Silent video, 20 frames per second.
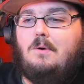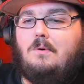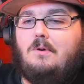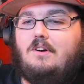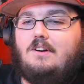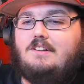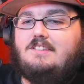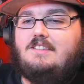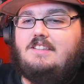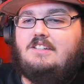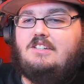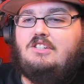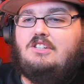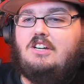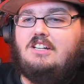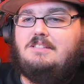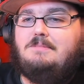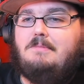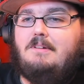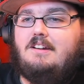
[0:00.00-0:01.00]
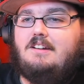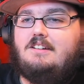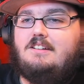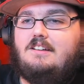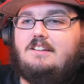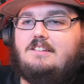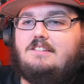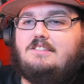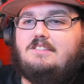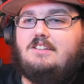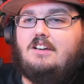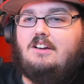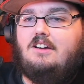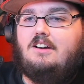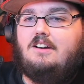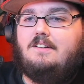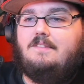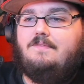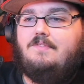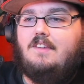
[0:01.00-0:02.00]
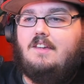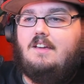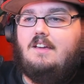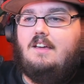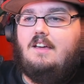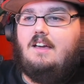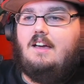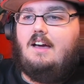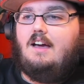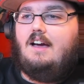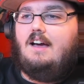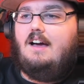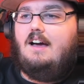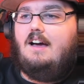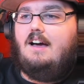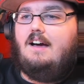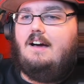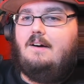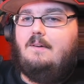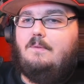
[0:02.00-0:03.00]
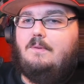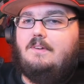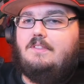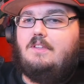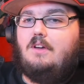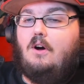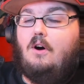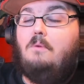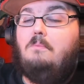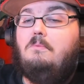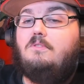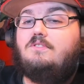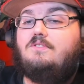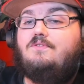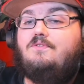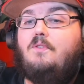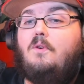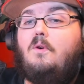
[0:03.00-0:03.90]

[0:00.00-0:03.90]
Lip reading: where it's the Just Monika song. With almost